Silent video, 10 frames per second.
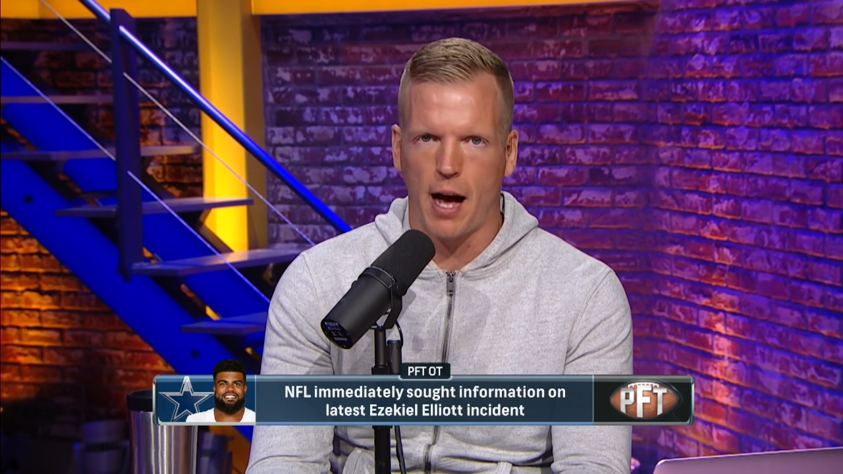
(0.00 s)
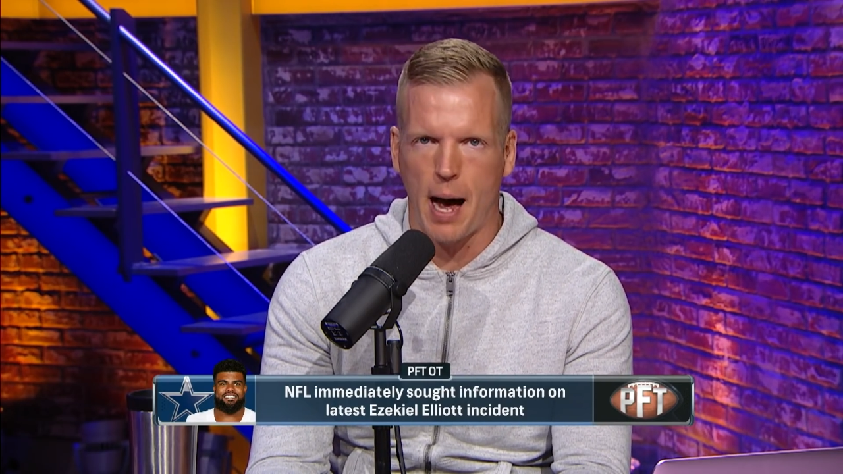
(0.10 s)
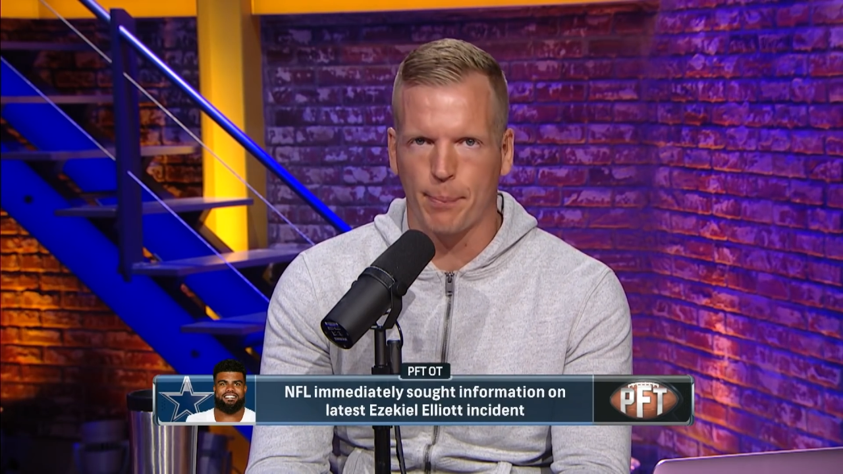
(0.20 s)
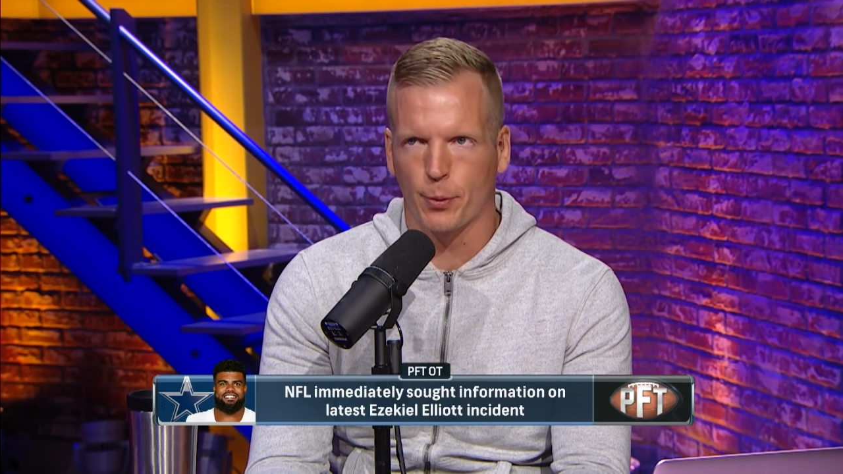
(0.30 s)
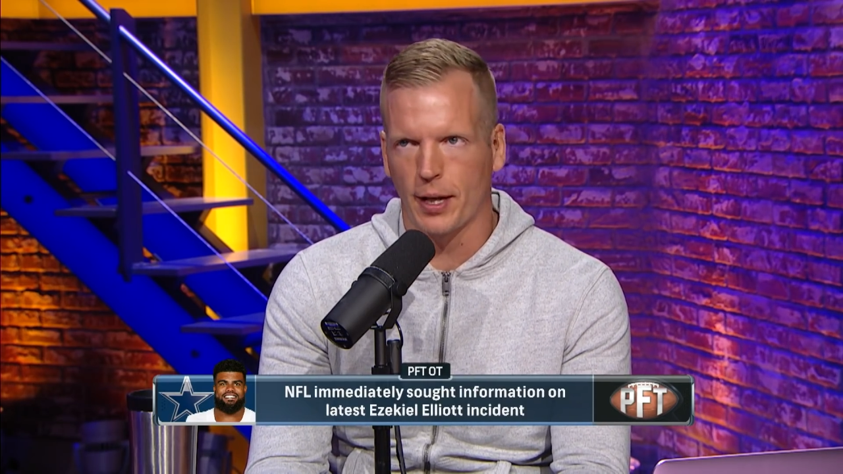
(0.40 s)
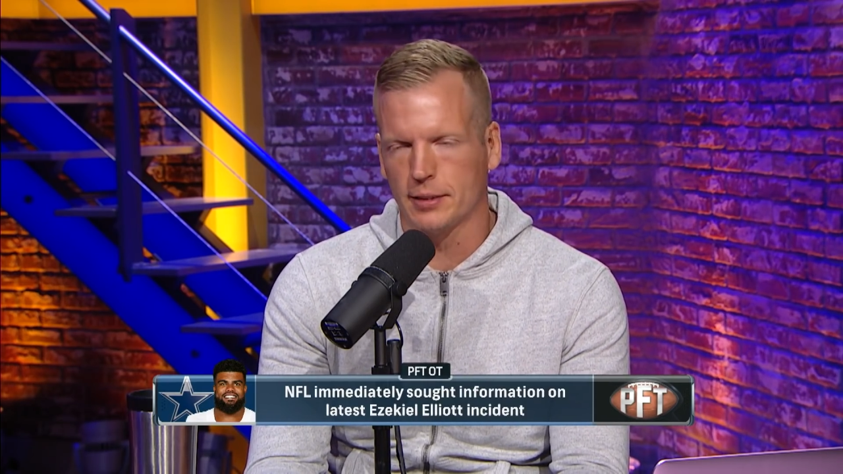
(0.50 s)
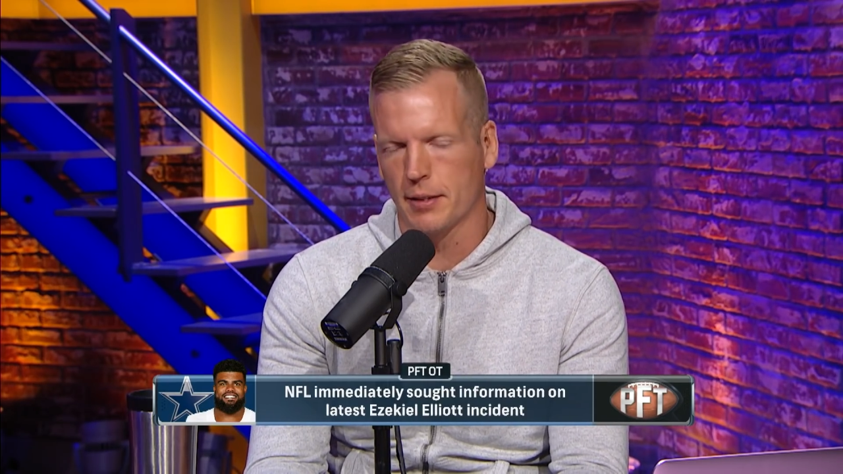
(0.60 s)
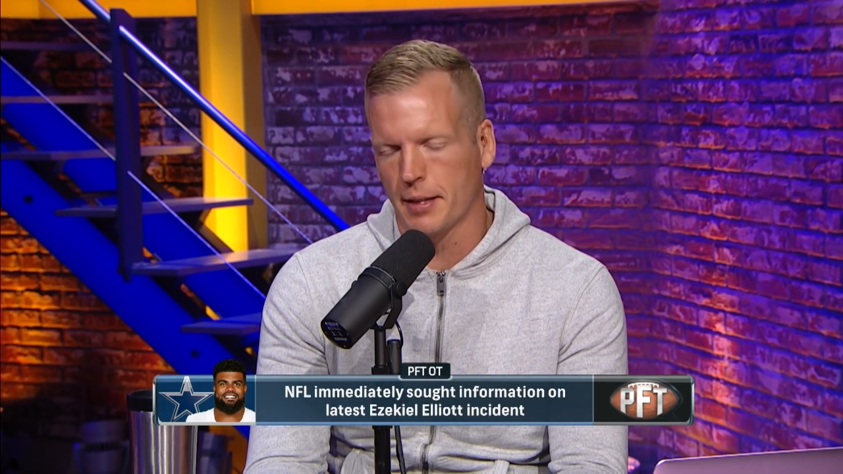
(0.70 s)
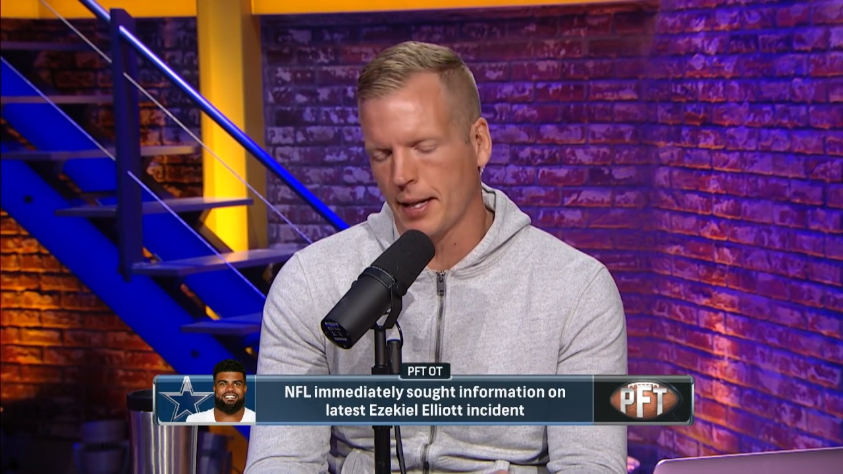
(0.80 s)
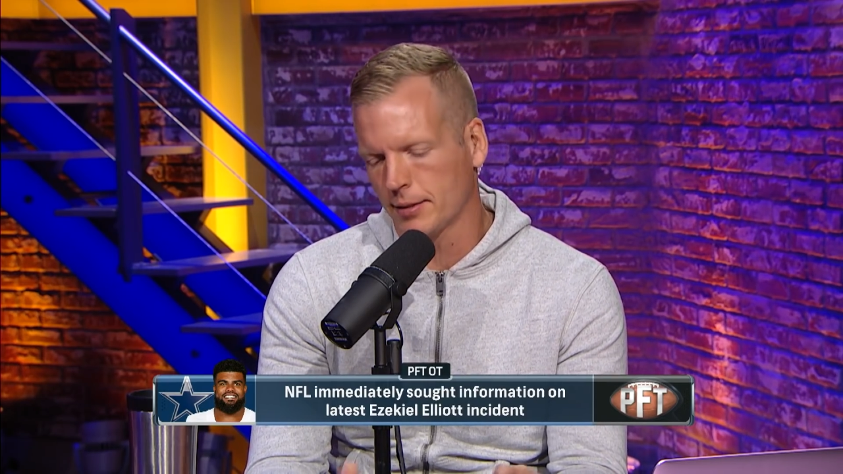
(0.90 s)
operates
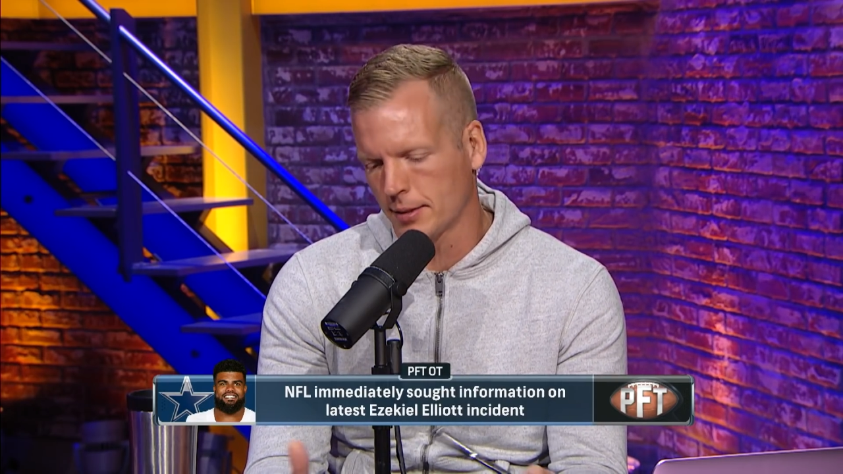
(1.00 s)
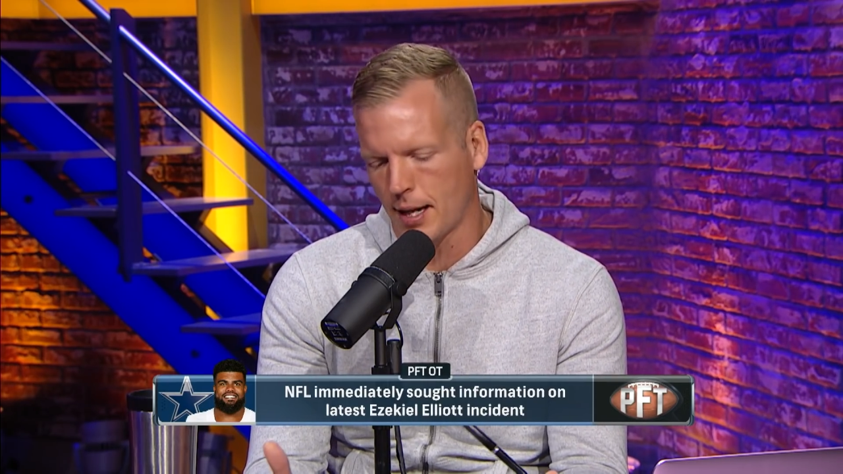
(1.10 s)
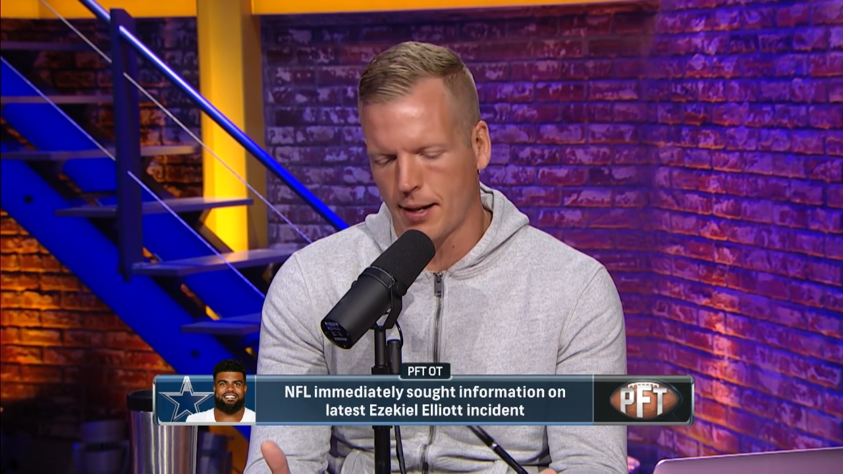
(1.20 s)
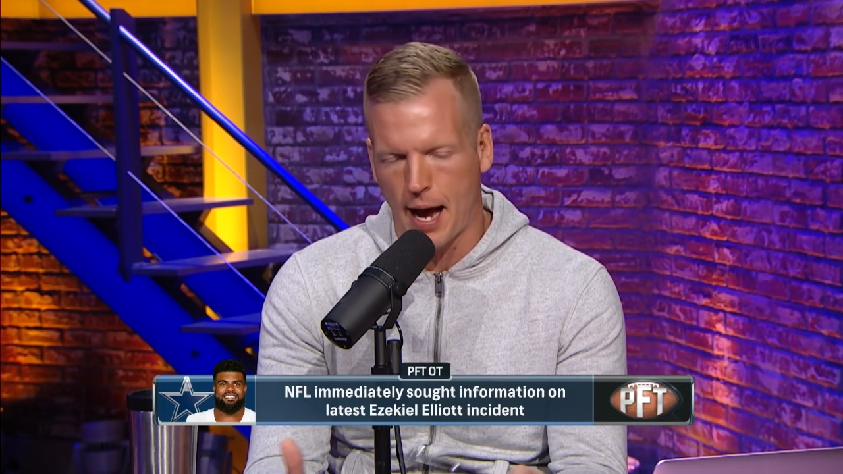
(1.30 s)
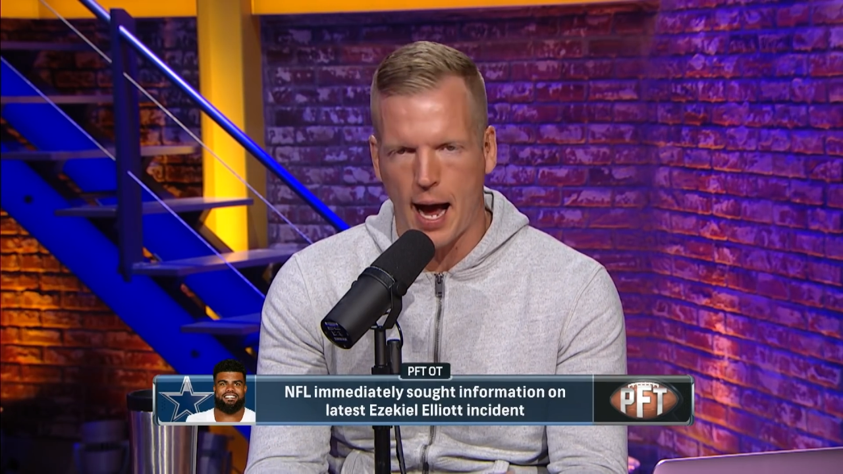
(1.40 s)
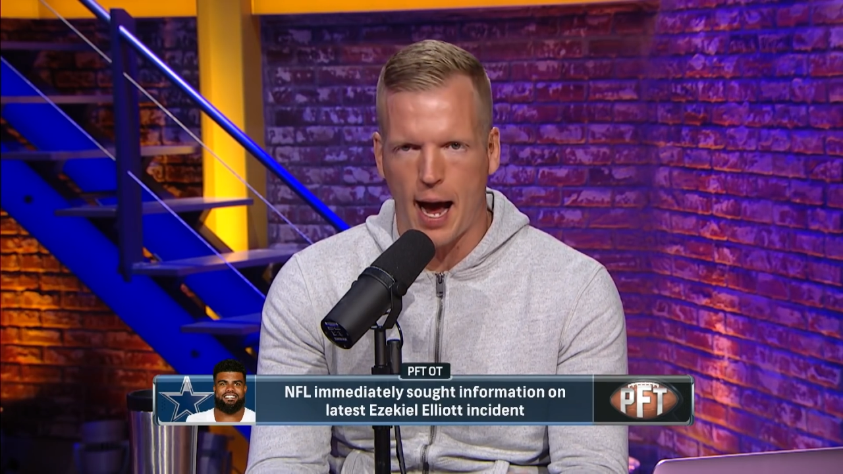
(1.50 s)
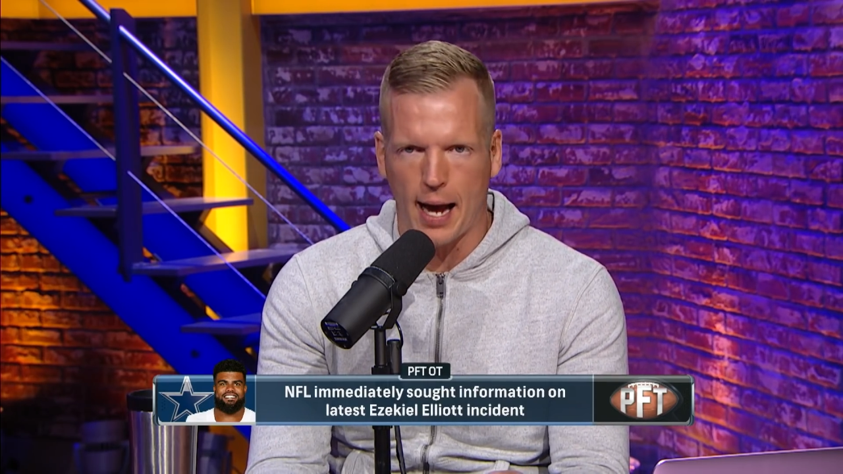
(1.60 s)
and things, I,